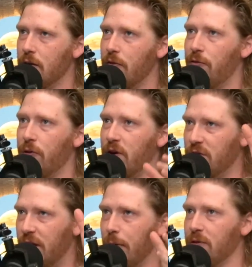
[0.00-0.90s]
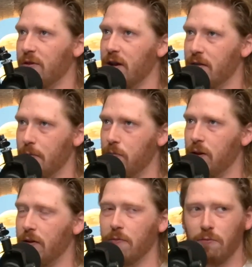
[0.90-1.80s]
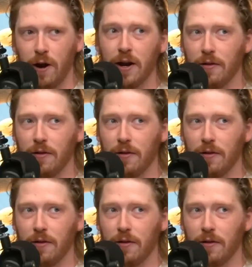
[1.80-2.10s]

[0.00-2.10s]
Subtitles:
fridge that was like Randy,